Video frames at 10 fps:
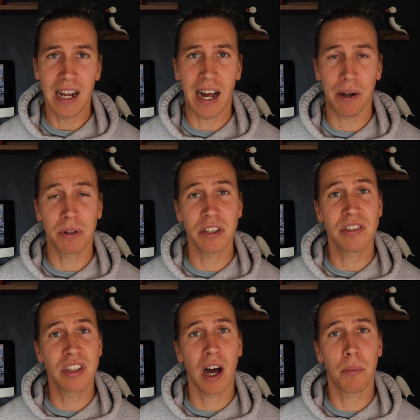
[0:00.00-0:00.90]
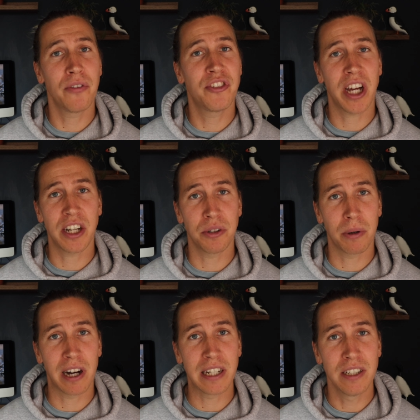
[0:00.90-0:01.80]
And I'm going to start with
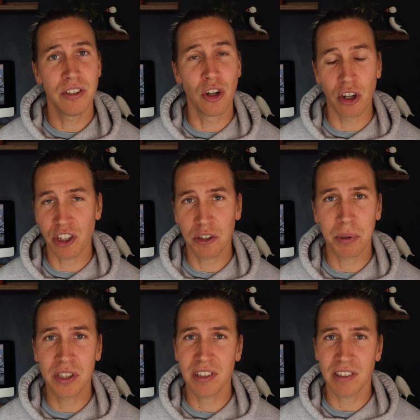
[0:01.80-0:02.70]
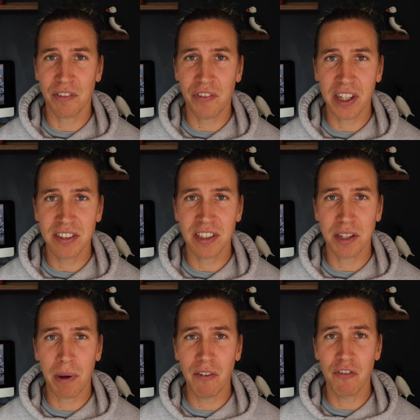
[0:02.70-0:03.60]
January, not just because it's the first of
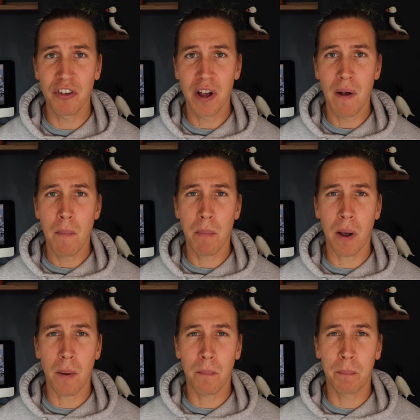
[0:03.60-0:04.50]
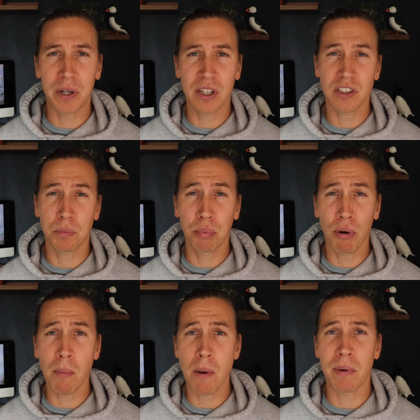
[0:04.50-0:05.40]
the month, but because it's
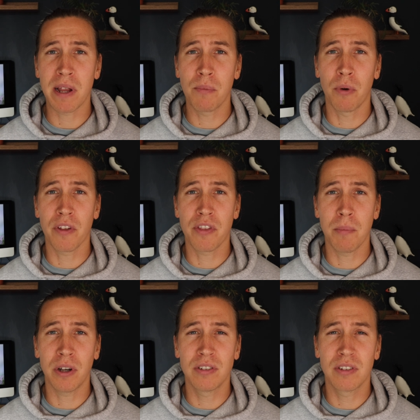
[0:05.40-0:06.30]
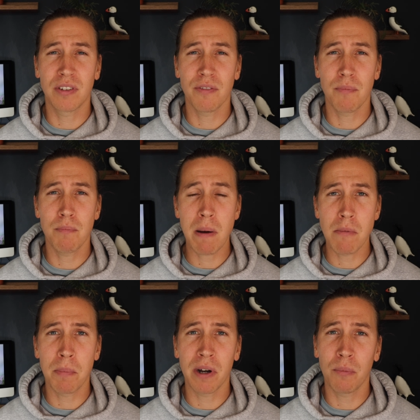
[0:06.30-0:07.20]
probably one of the most
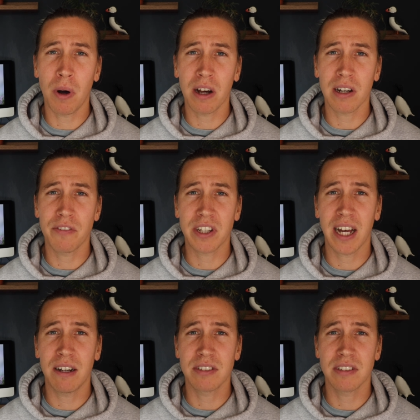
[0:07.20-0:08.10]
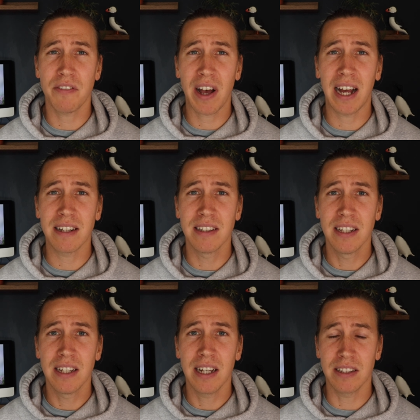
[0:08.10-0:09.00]
memorable wildlife encounters I've had
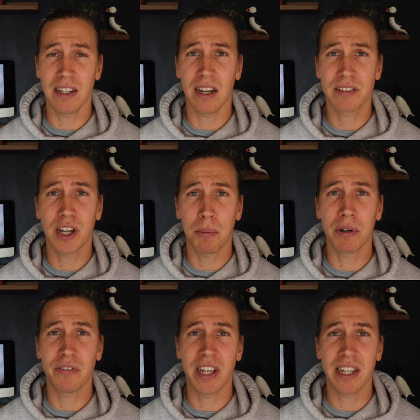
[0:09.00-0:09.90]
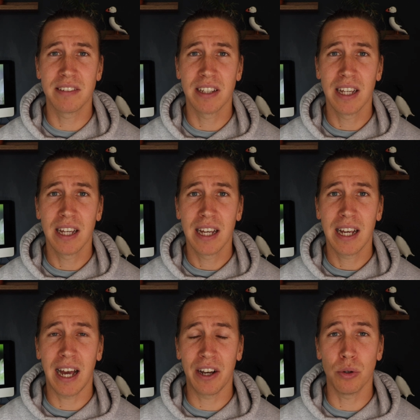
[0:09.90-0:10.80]
in the last couple of years.
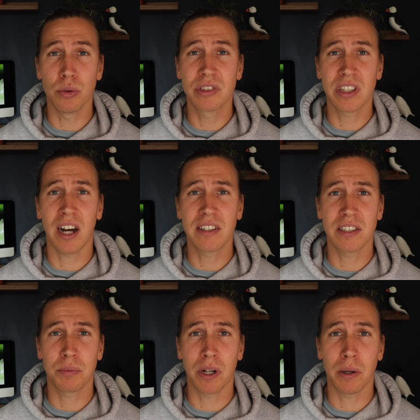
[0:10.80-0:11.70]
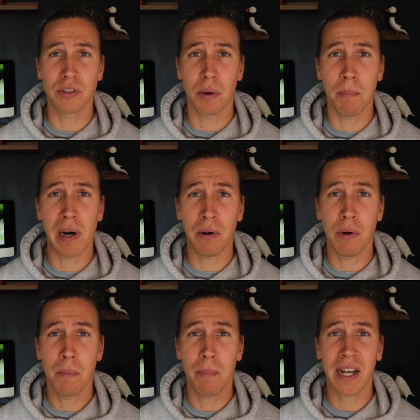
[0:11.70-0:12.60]
And it all started when I was on
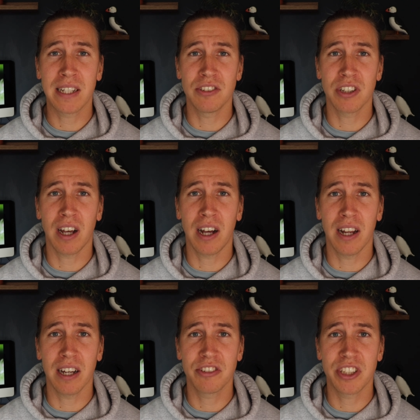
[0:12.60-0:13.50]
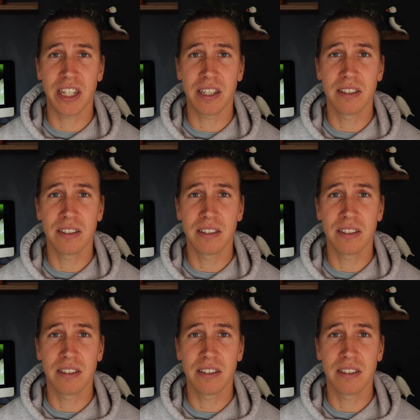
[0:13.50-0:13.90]
Mull back in July last year.